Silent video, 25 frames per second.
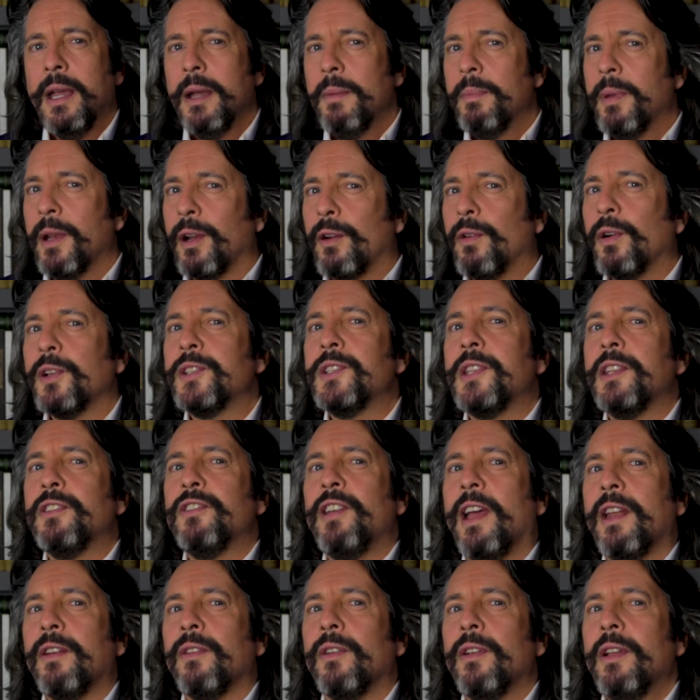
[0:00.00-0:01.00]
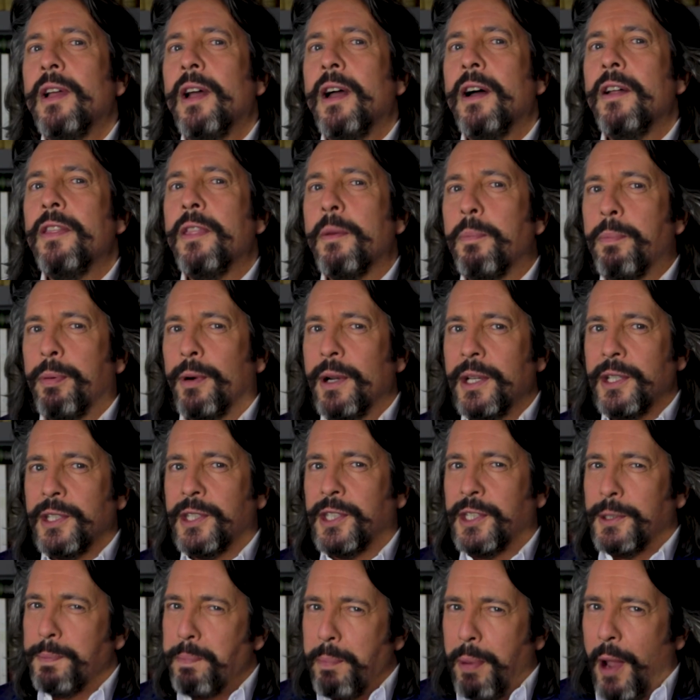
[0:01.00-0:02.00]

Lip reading: but across the channel, the Brits'